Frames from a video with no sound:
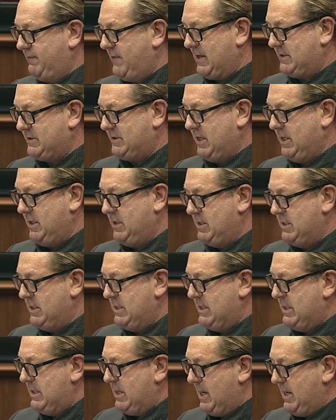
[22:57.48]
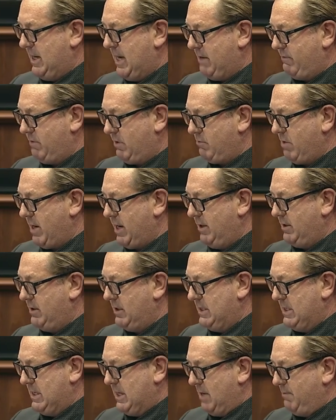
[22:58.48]
vaccine and now regret it,
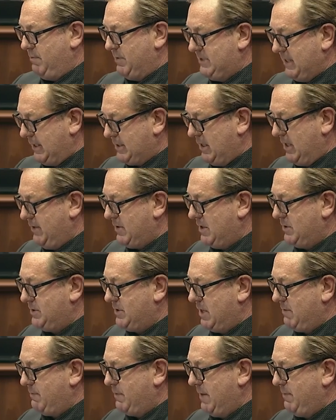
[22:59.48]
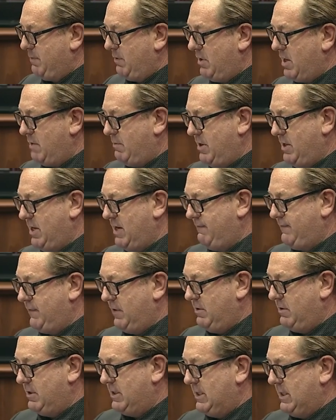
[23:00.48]
and particularly those young people like my
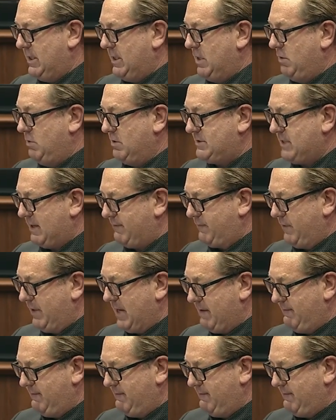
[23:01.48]
nephew who are suffering